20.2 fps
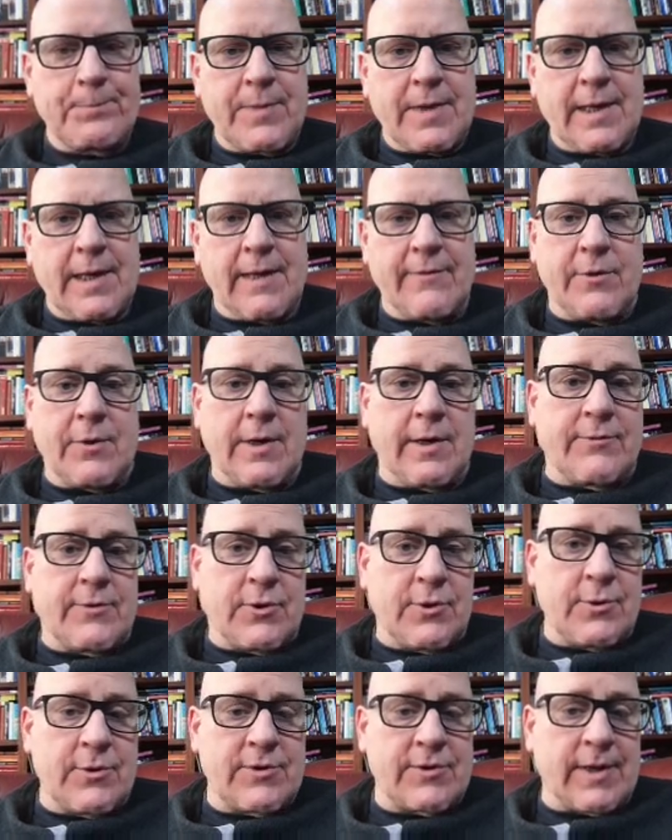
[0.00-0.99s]
If you have
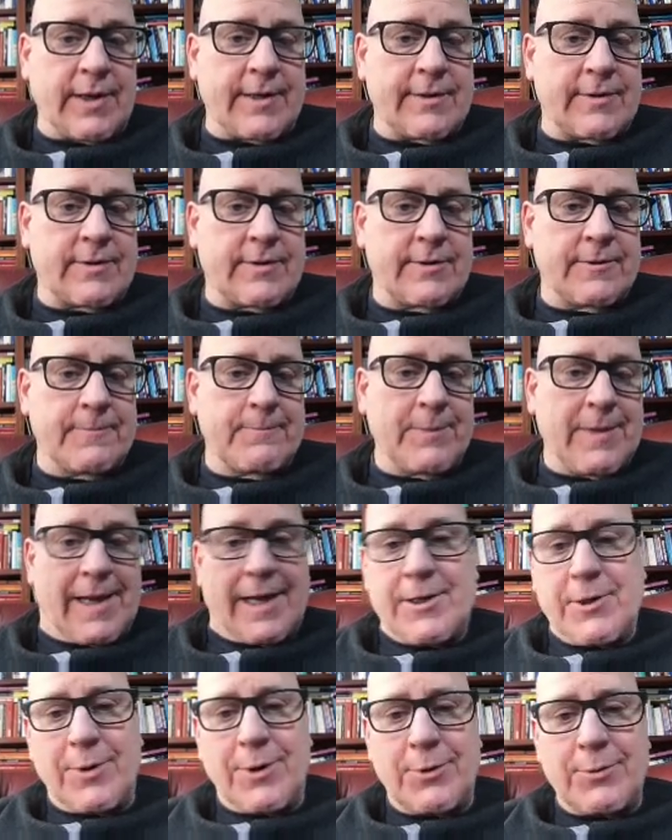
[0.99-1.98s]
two slits and
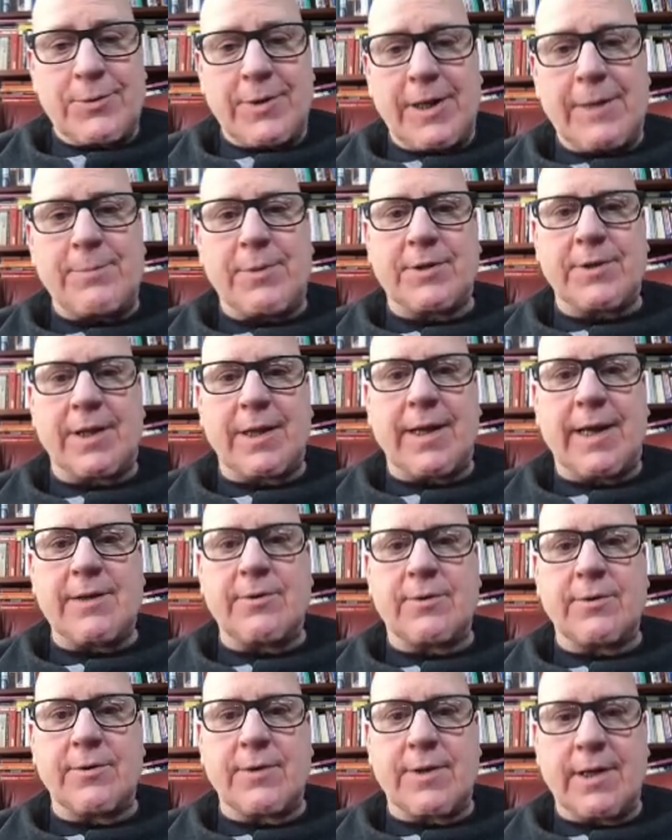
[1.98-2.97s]
you only put the light
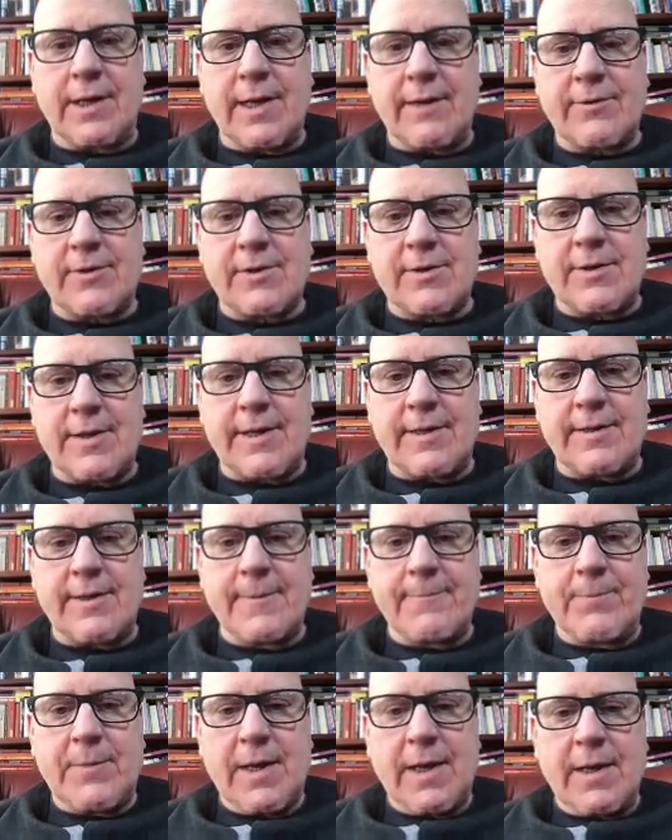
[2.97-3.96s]
through the left slit,
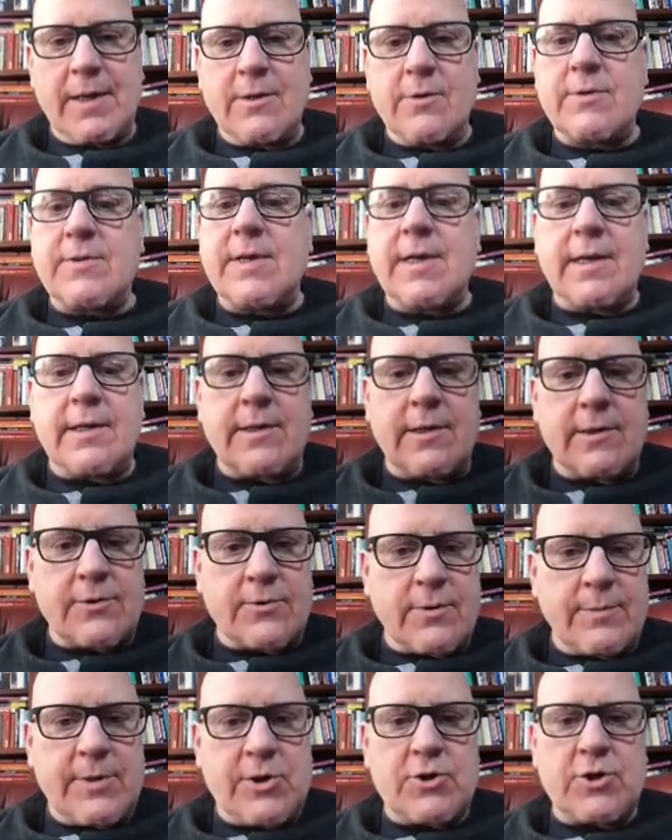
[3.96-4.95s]
you see a
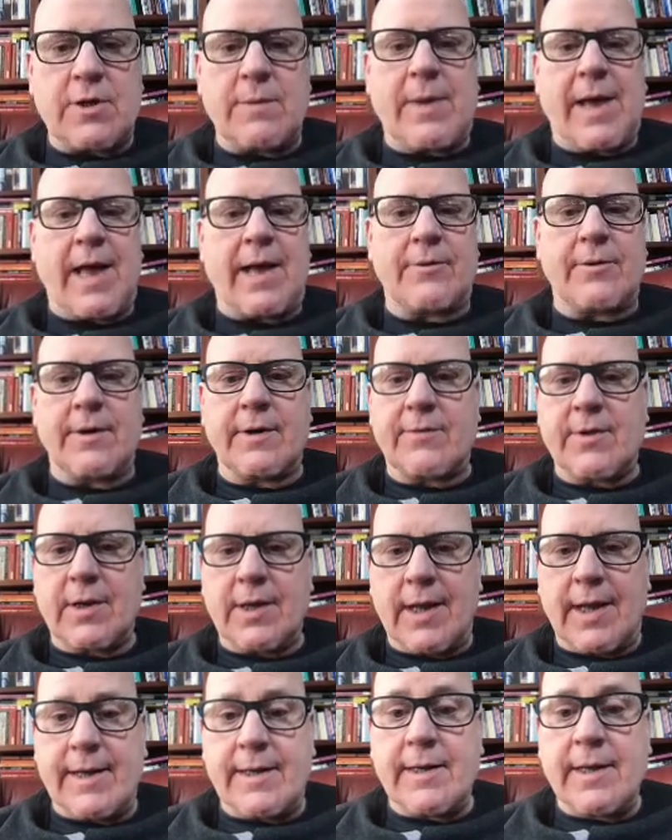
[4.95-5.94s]
distribution pattern of the
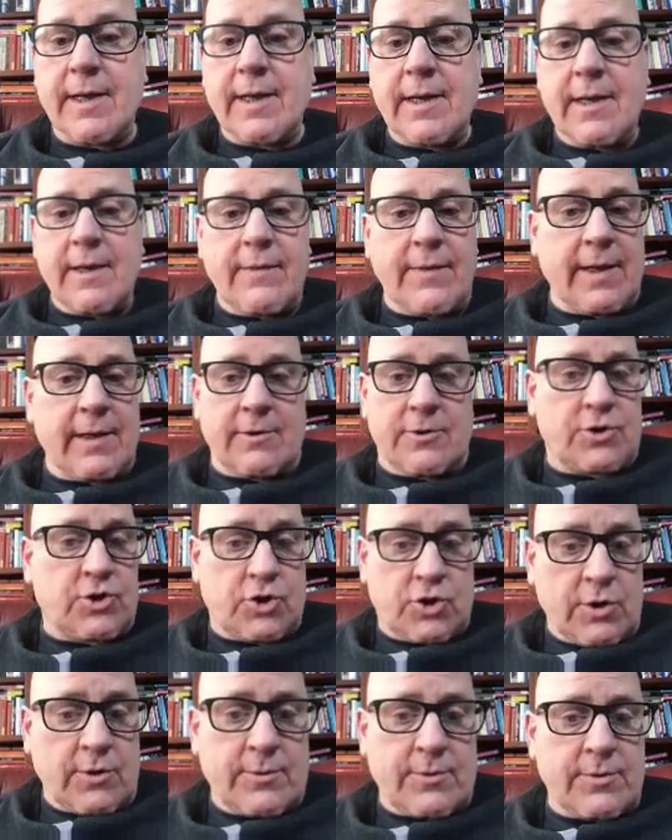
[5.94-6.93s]
light that
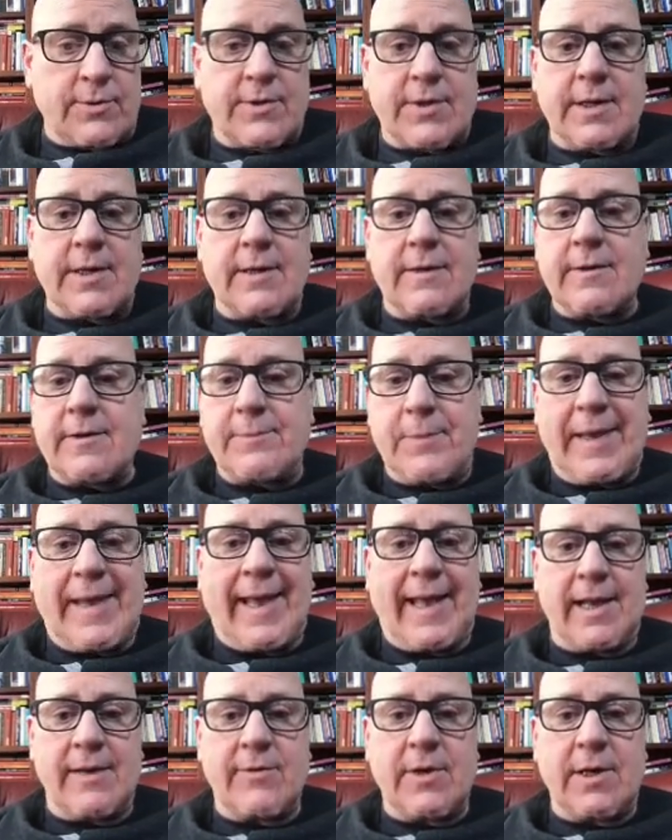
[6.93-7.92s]
shows that it is
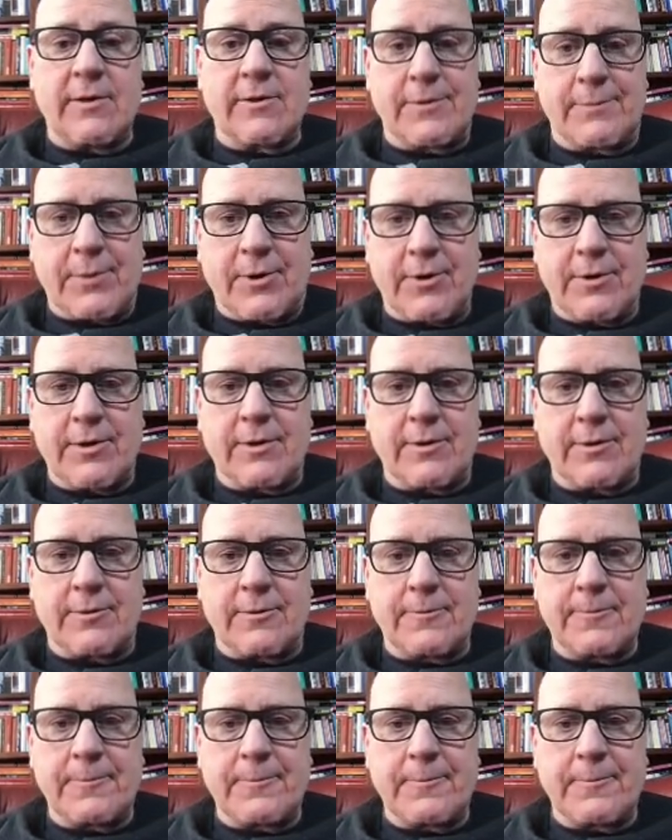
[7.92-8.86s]
behaving as a particle.